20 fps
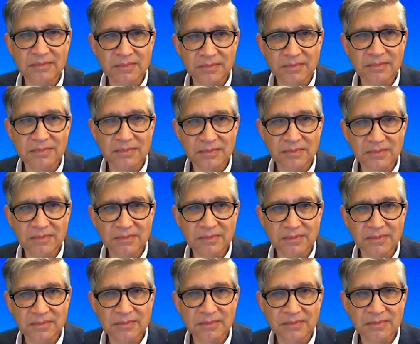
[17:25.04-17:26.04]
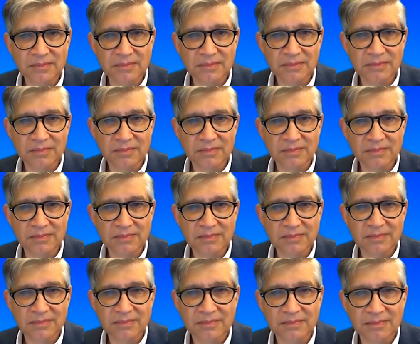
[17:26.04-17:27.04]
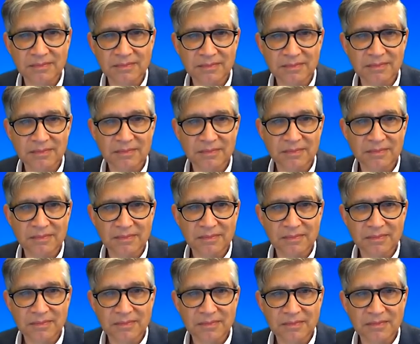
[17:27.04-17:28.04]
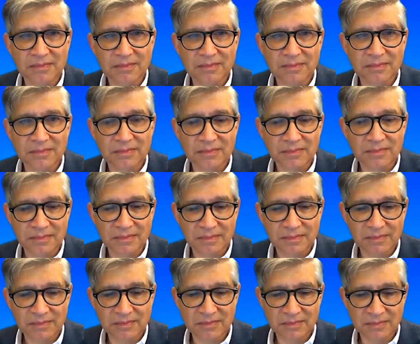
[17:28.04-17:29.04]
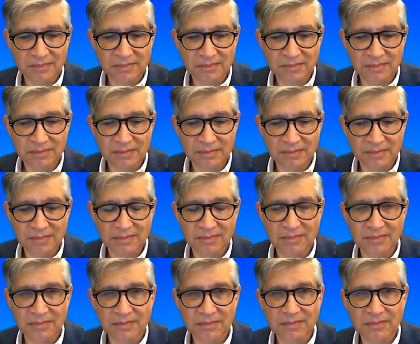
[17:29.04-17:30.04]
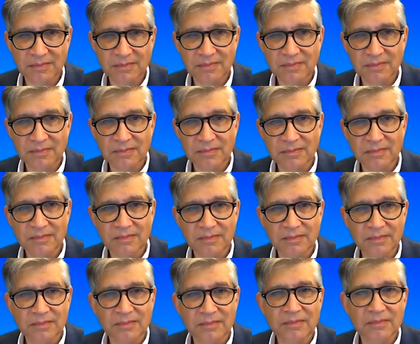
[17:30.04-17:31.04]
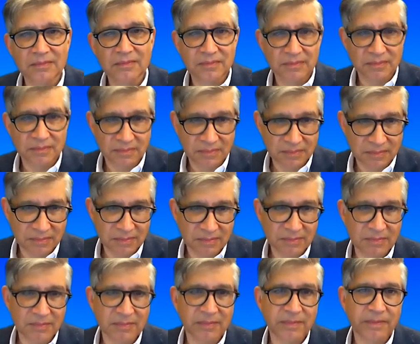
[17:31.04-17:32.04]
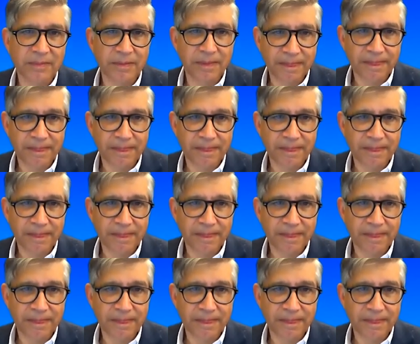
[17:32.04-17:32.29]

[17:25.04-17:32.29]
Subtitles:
(not speaking)